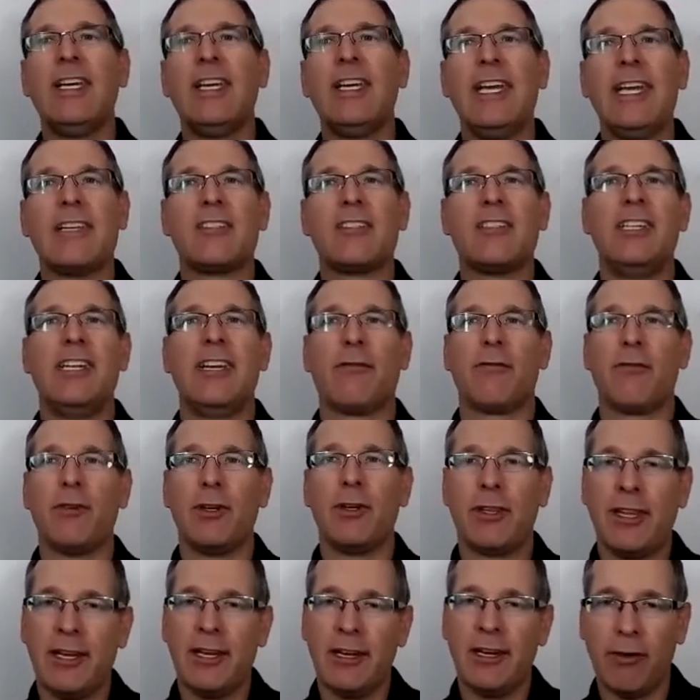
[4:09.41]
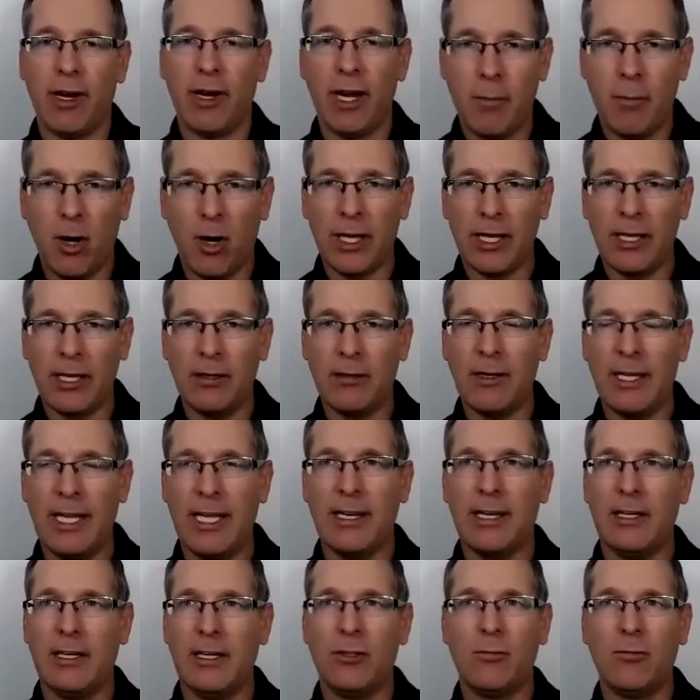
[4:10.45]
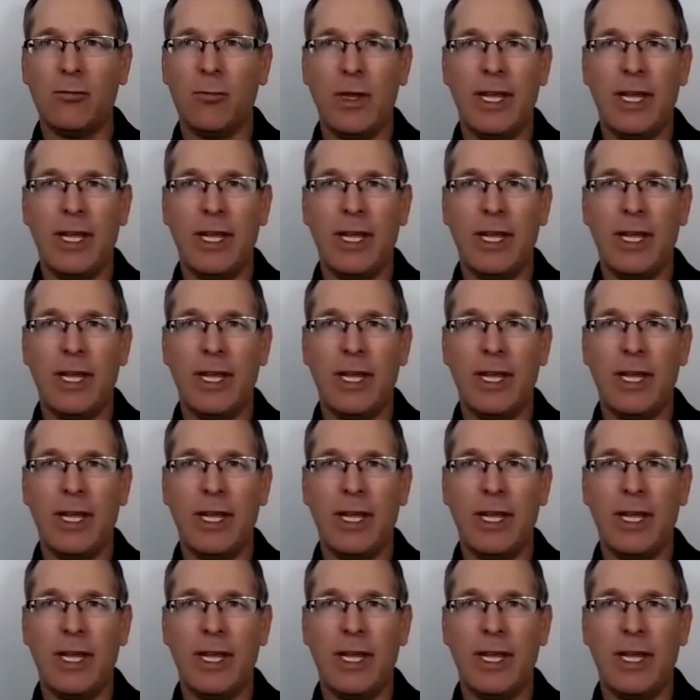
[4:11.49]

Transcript: It's different than if I'm in